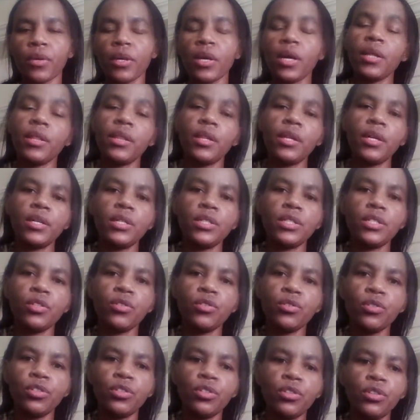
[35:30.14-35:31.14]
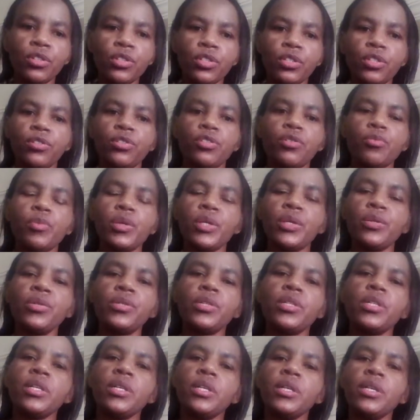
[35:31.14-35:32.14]
and there is no doctors
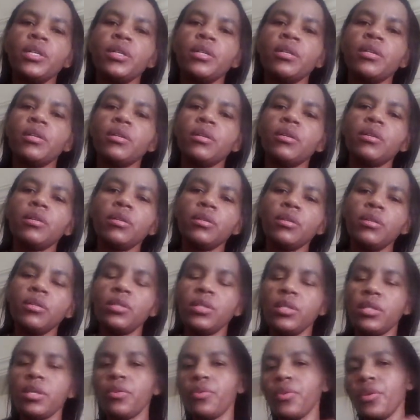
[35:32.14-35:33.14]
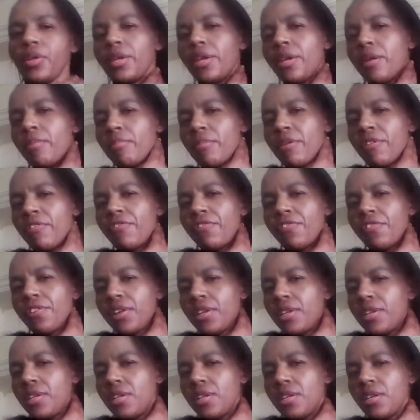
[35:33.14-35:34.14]
because in Saudi Arabia
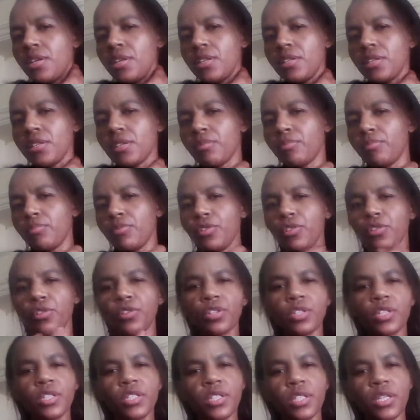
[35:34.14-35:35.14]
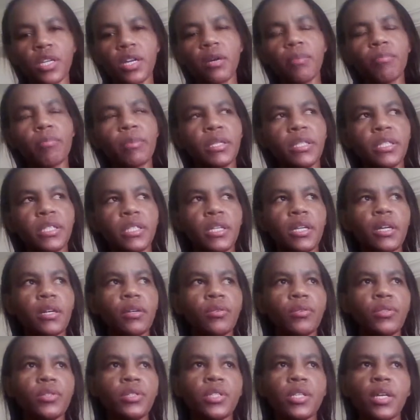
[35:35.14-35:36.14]
Friday some doctors come at
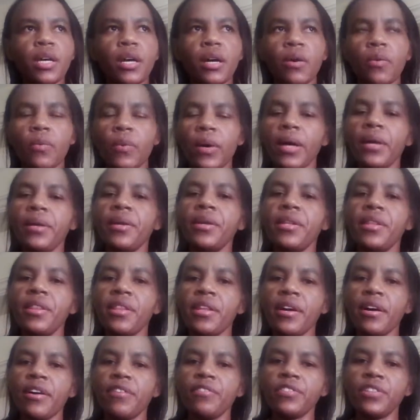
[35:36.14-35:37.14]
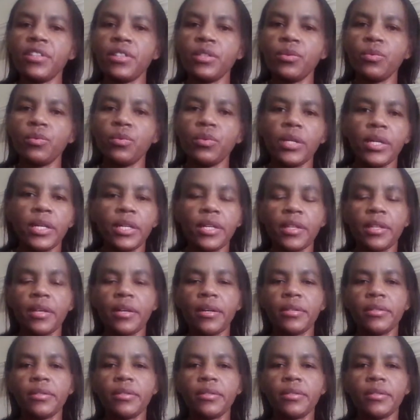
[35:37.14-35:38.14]
around 1 in the afternoon like
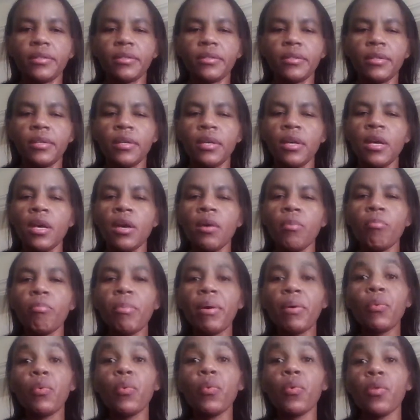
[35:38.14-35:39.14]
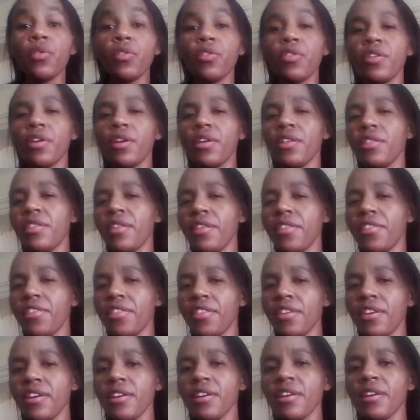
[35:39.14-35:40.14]
that. But the
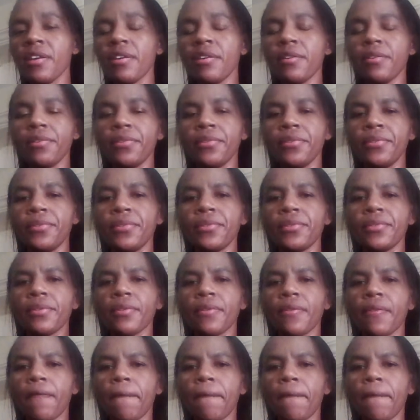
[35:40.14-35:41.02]
thing is,